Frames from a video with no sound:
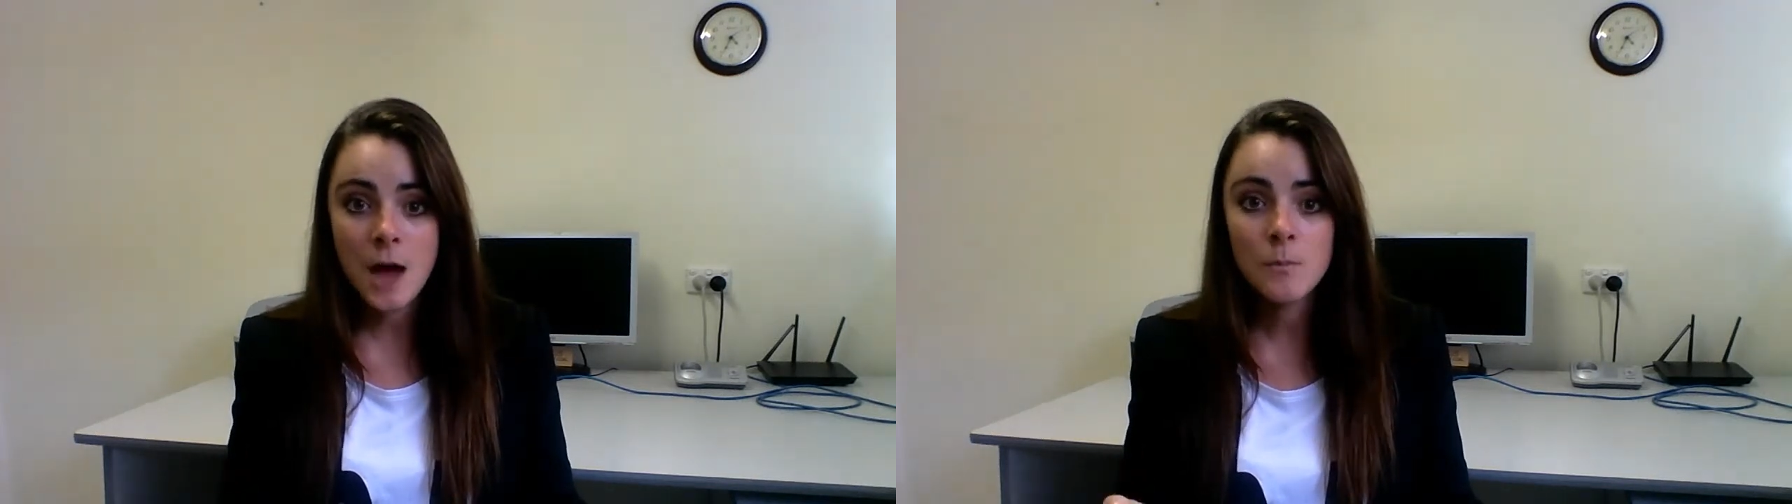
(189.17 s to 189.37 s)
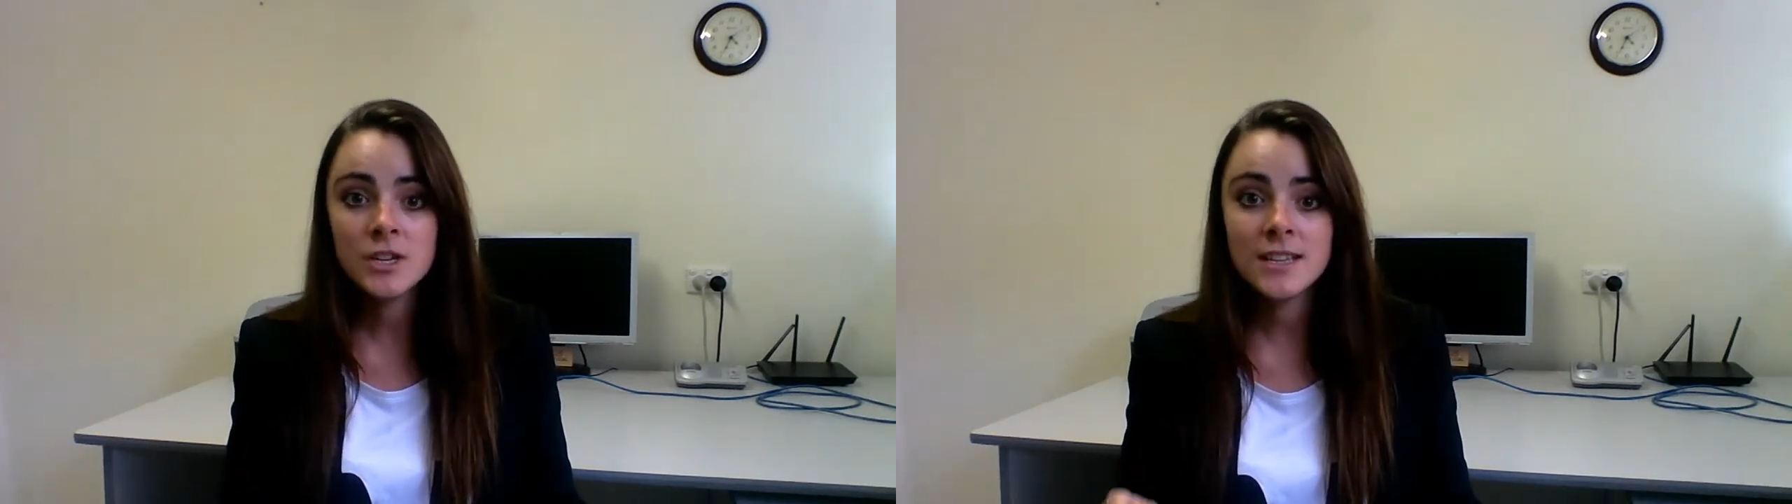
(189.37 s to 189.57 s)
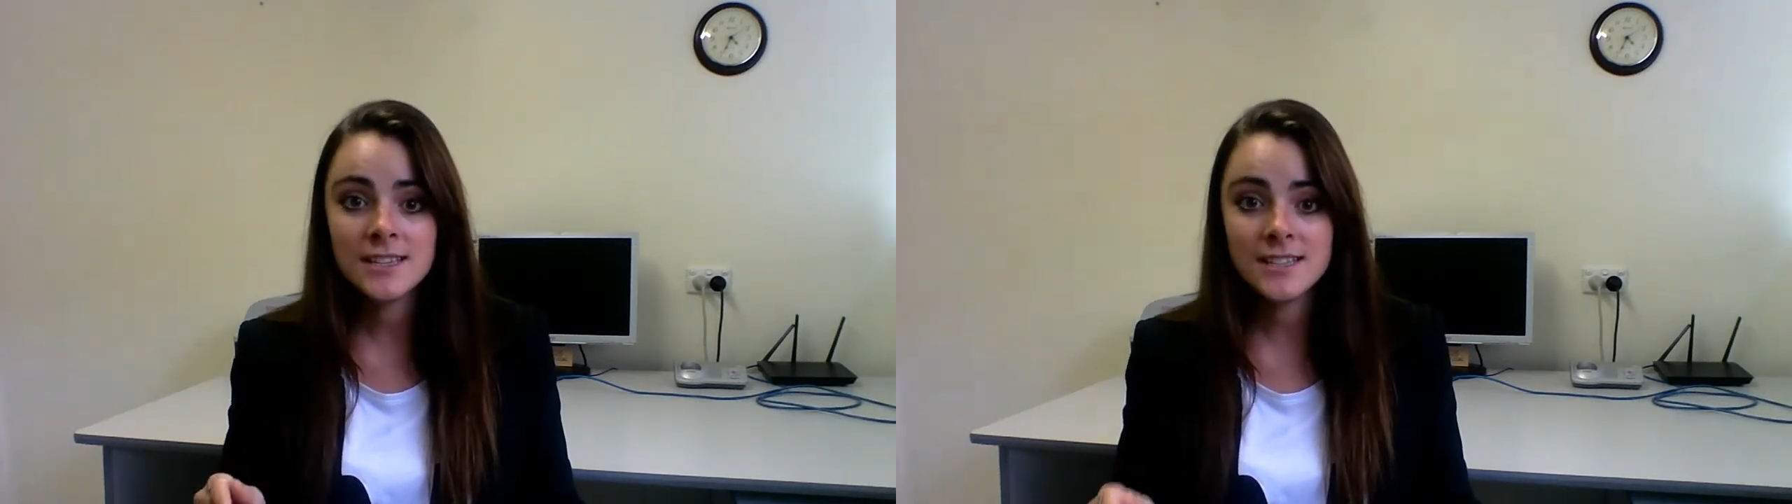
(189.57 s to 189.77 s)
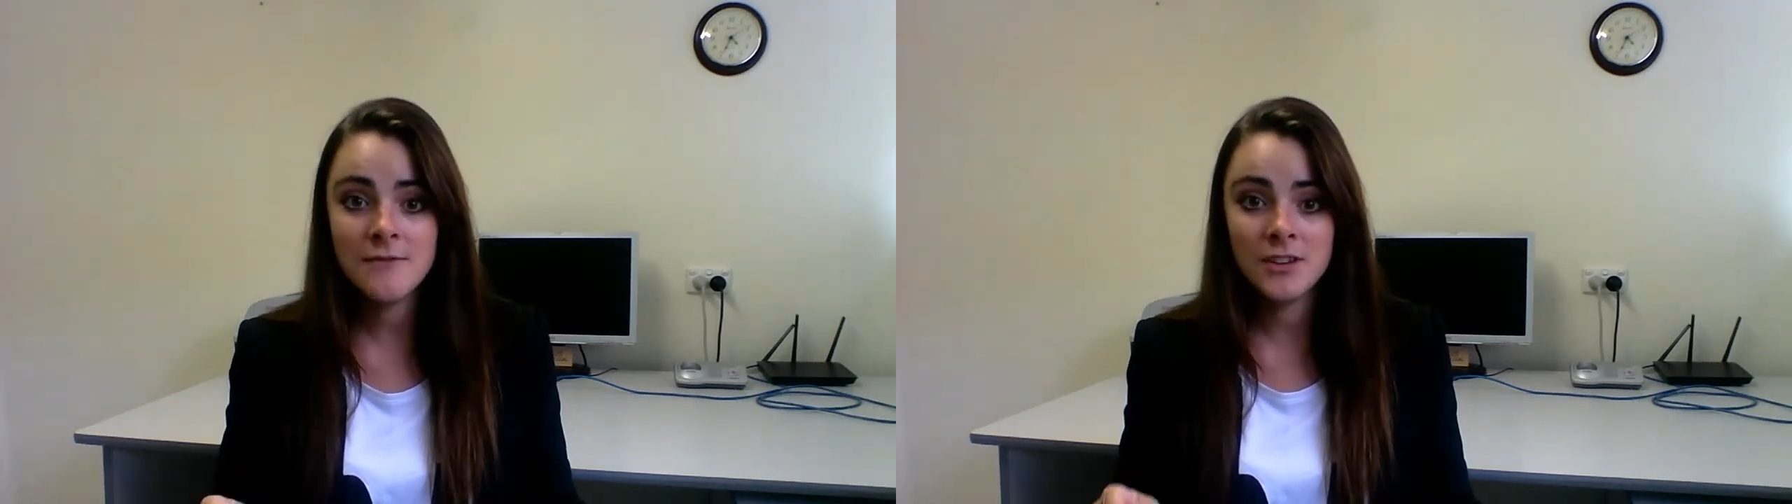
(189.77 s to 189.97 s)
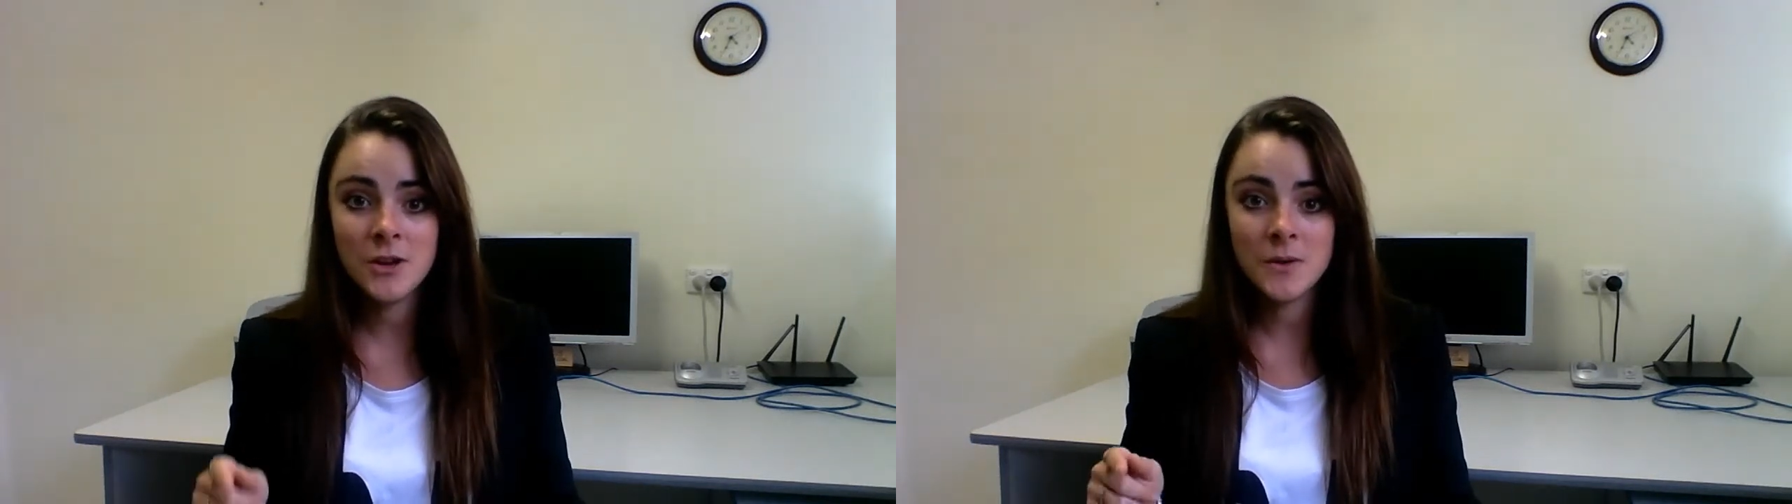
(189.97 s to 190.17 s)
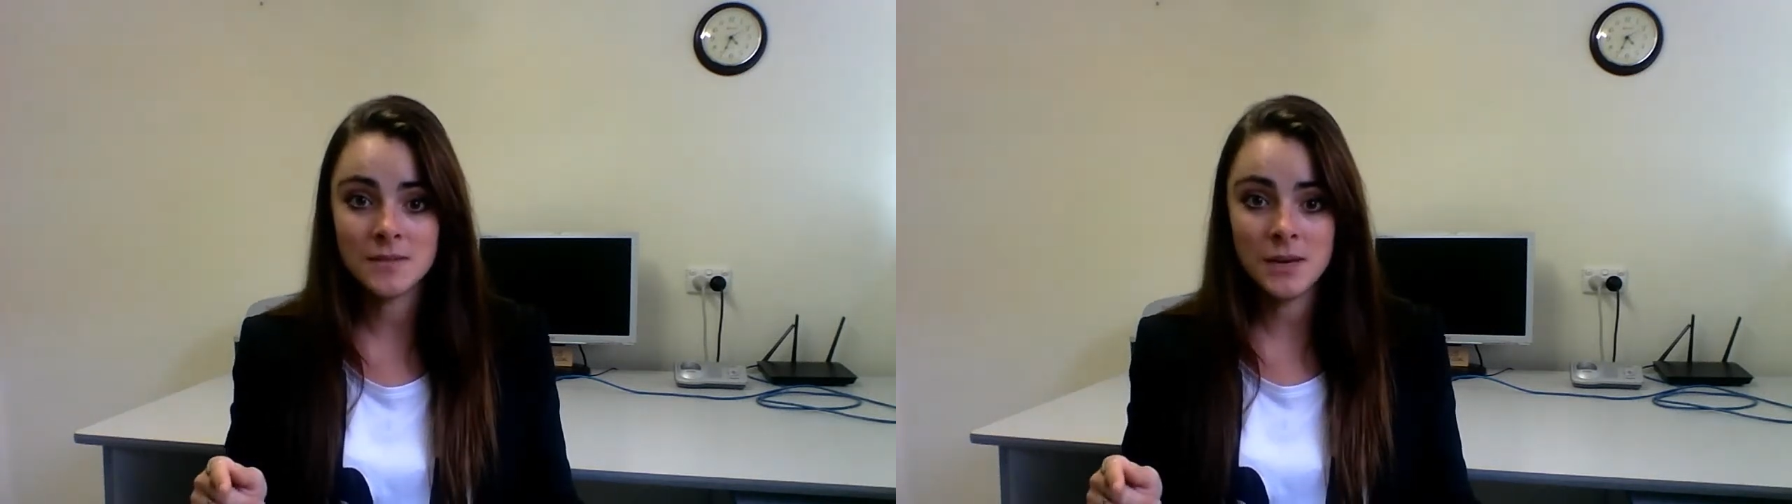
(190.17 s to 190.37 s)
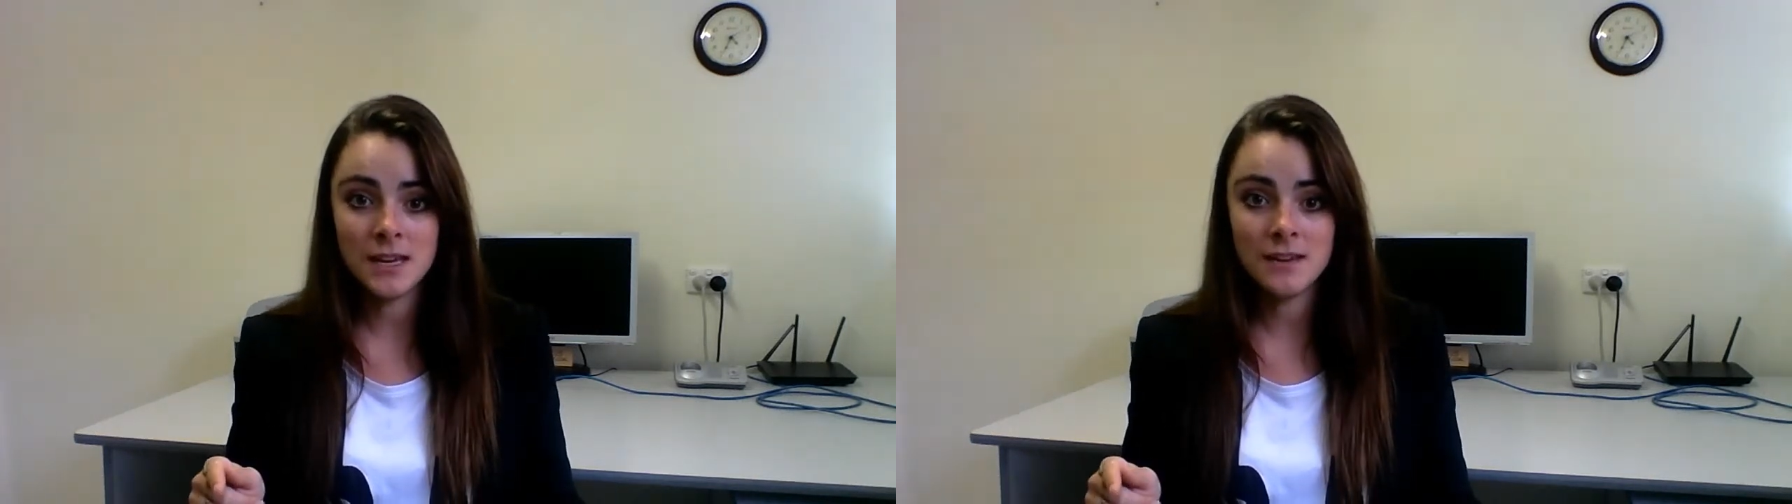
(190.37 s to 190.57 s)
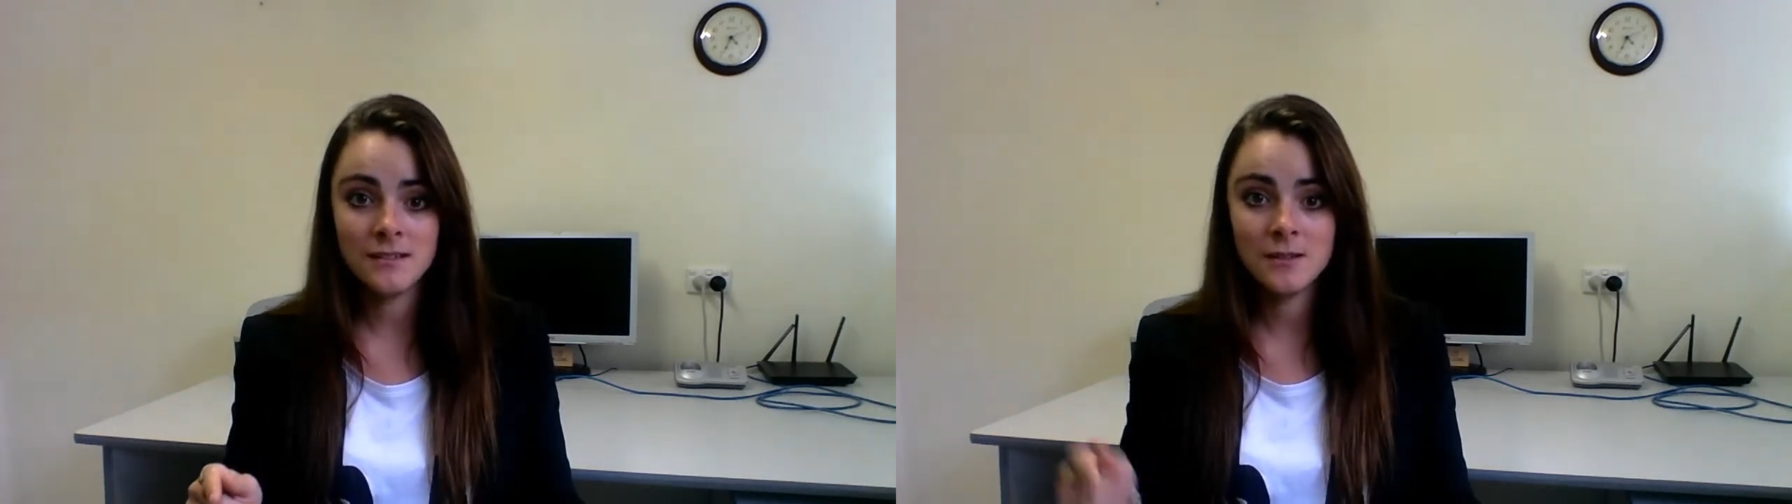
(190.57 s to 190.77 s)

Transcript: and watch that same video as me,